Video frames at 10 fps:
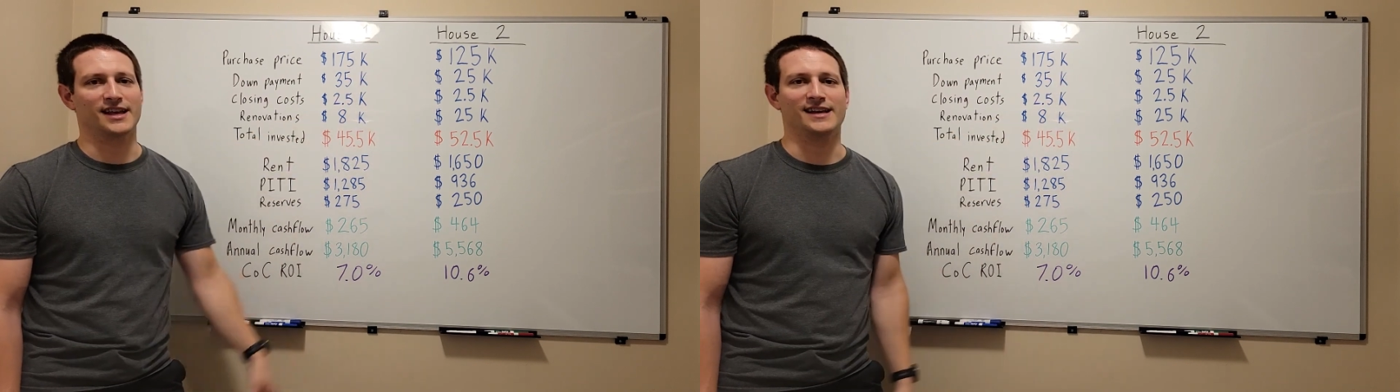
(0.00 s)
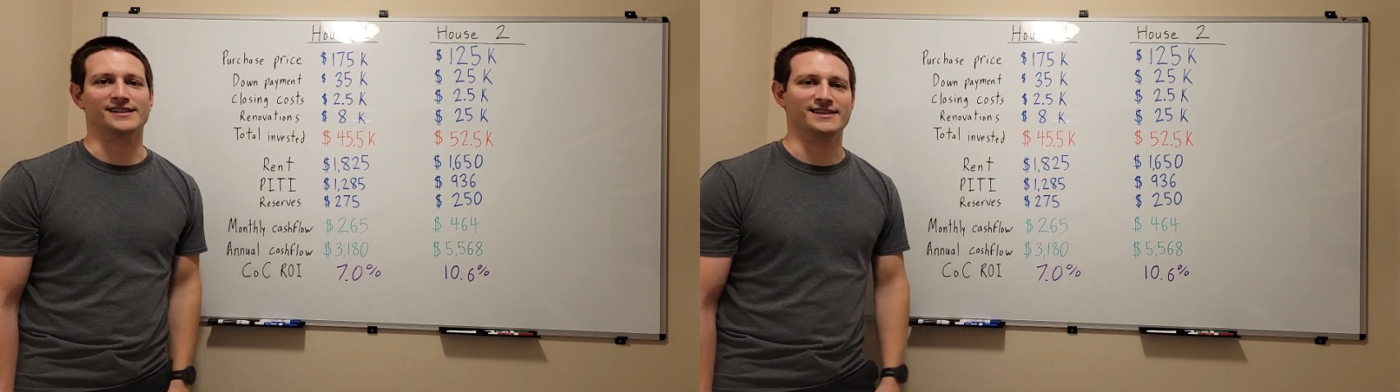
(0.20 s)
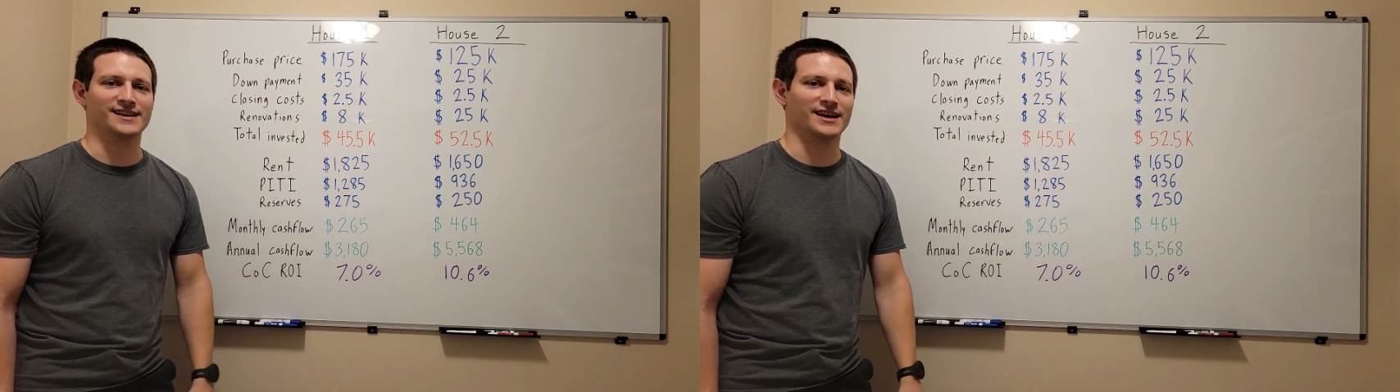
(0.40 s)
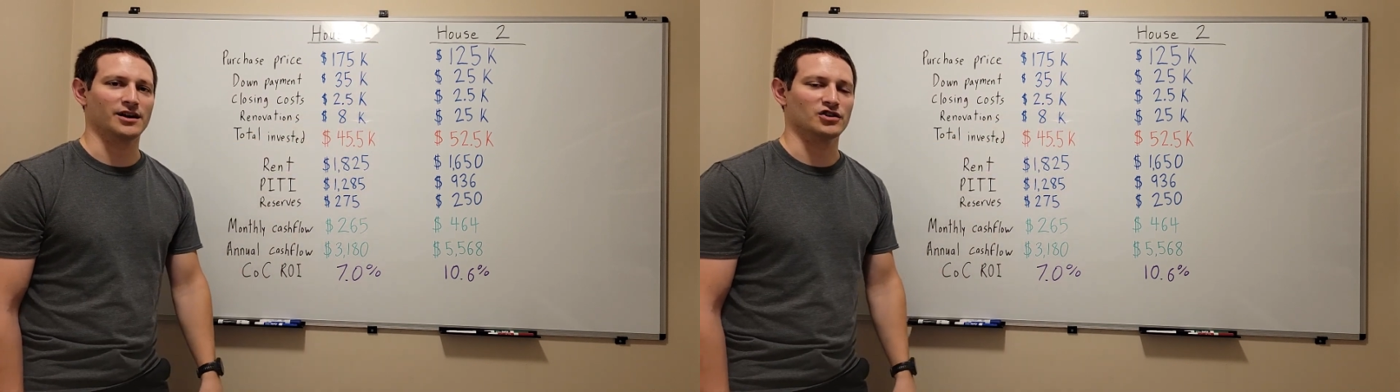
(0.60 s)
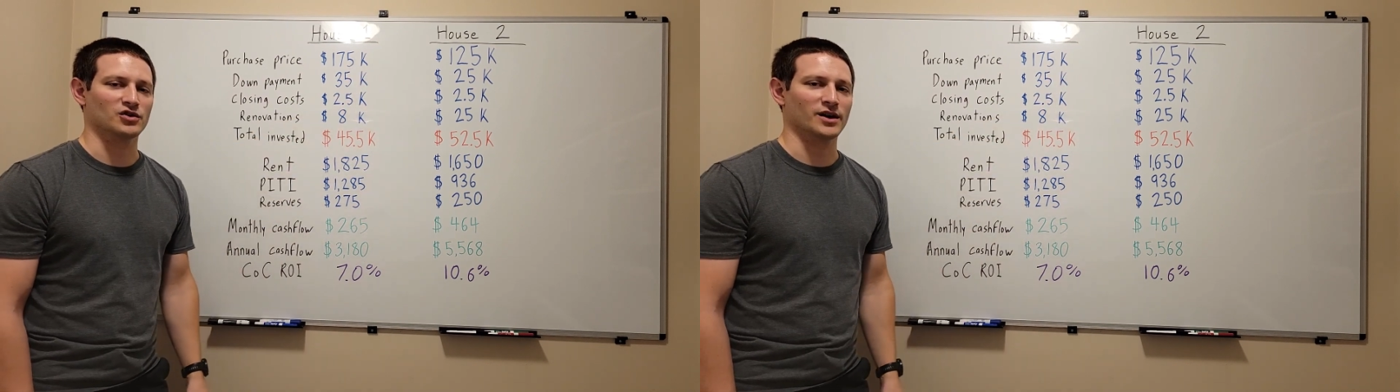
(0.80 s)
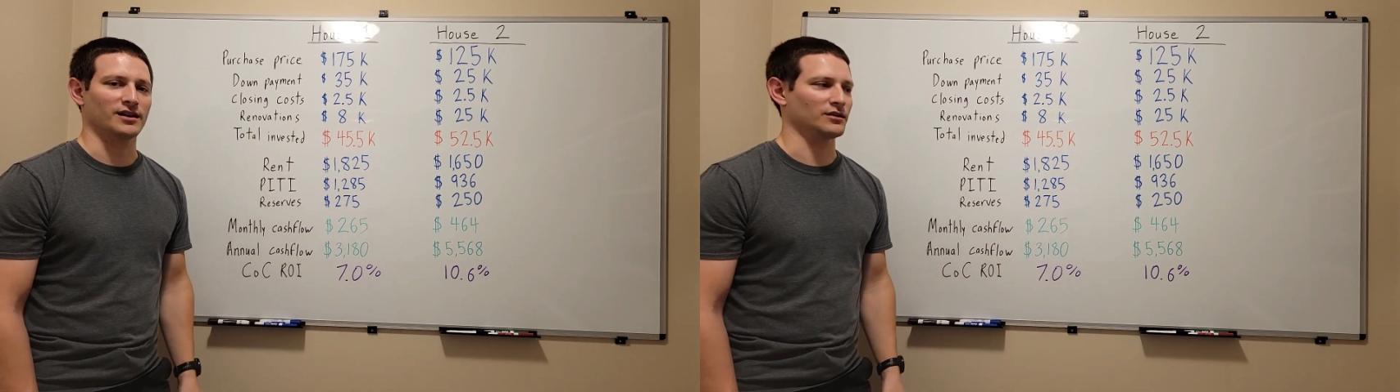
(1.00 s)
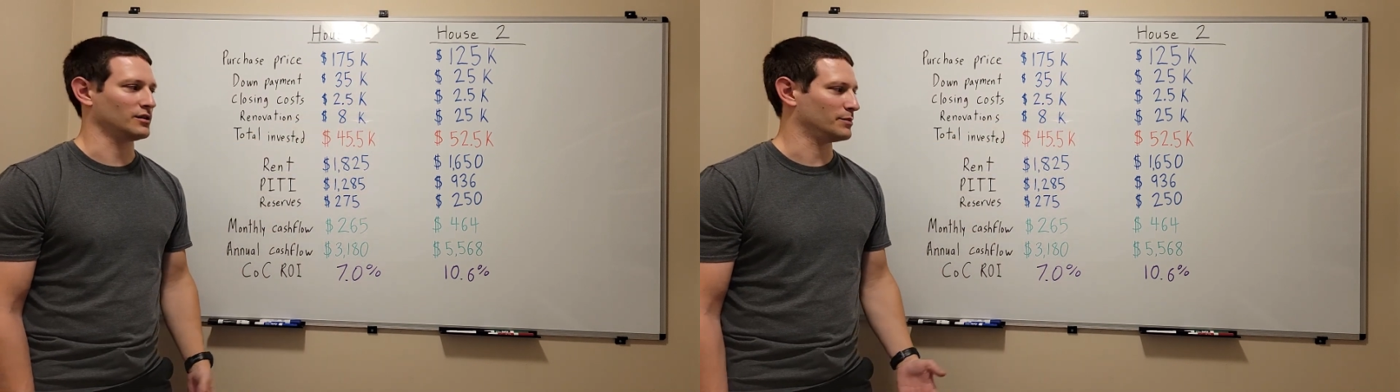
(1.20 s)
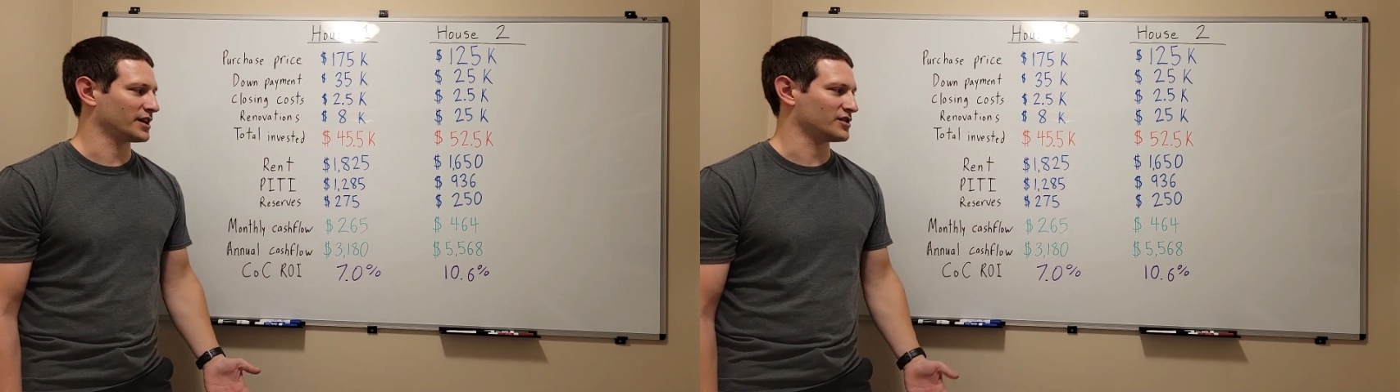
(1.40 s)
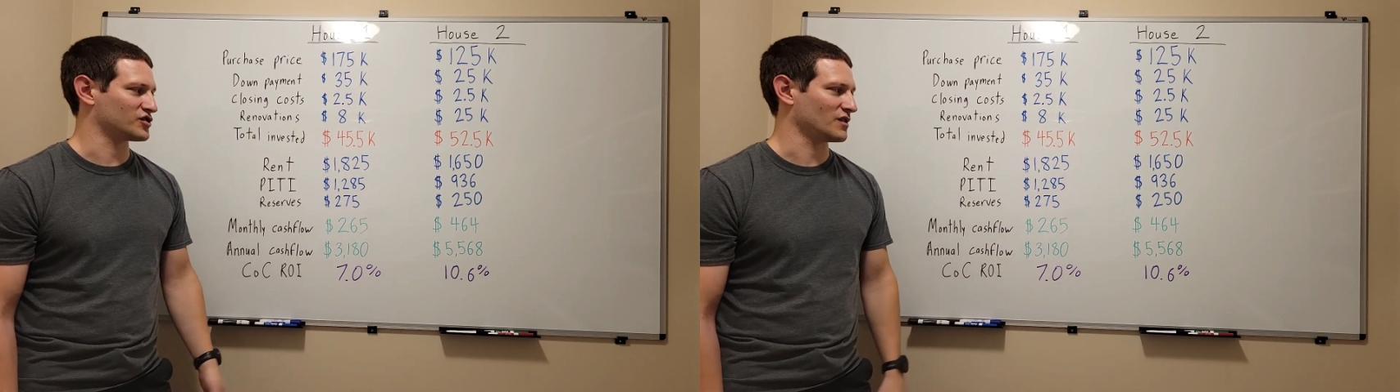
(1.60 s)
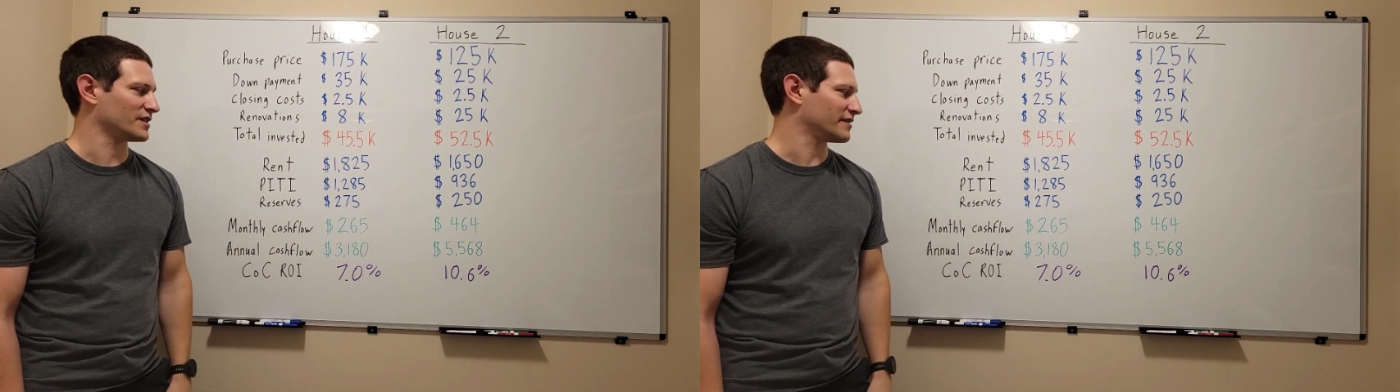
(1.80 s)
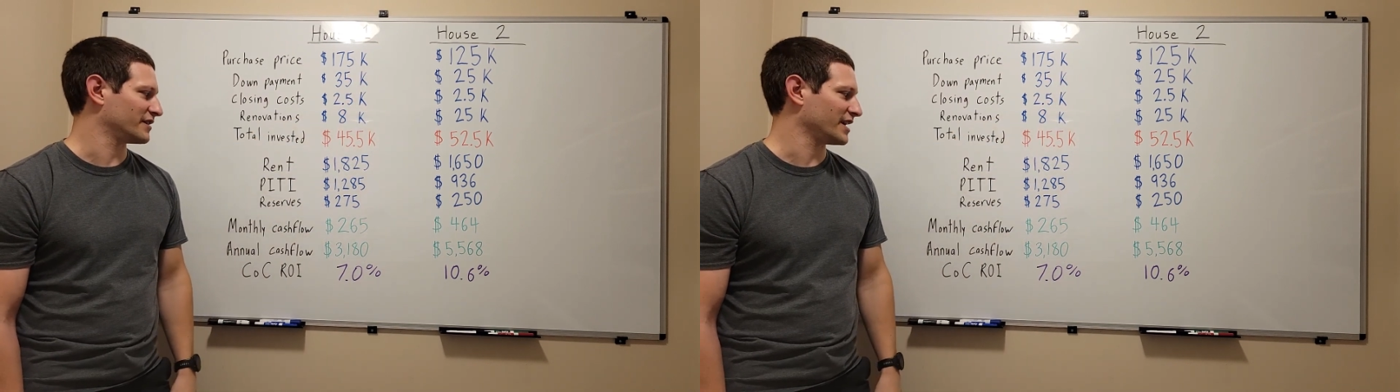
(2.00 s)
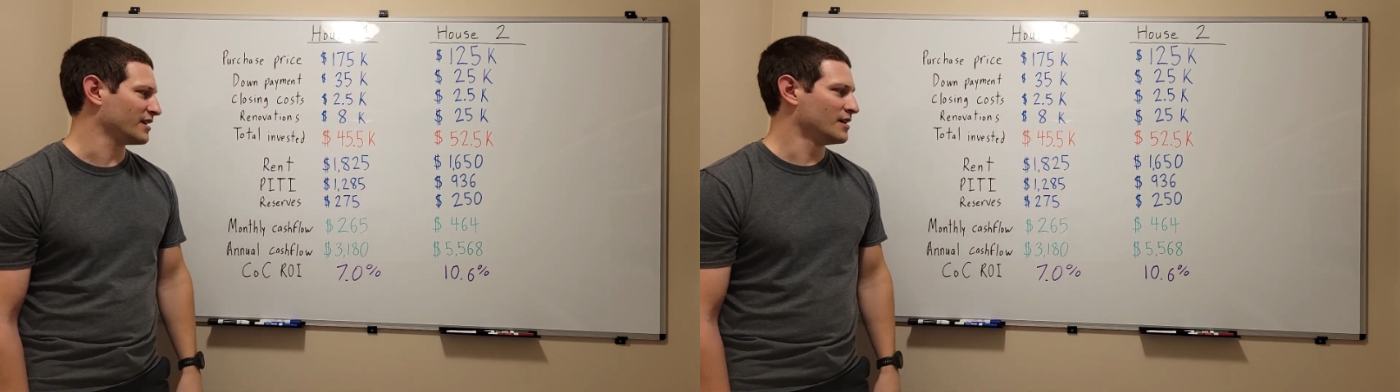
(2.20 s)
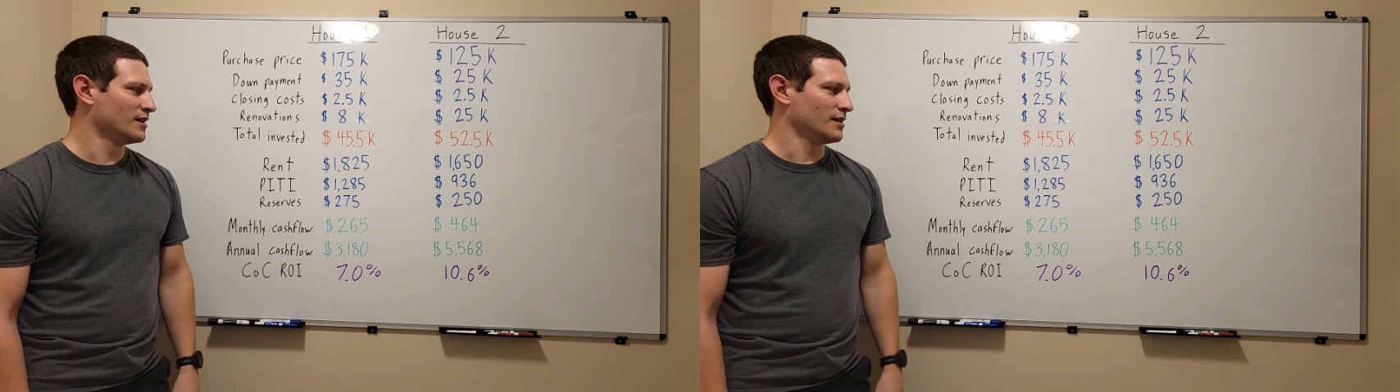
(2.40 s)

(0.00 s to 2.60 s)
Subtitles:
And as I said, I underwrite a little bit conservatively.